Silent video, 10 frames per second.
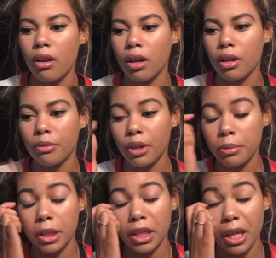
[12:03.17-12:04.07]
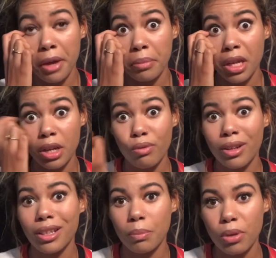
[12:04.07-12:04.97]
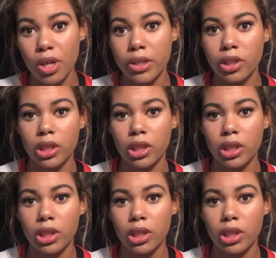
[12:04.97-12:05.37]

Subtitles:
And I'm like, I'm getting ready to push.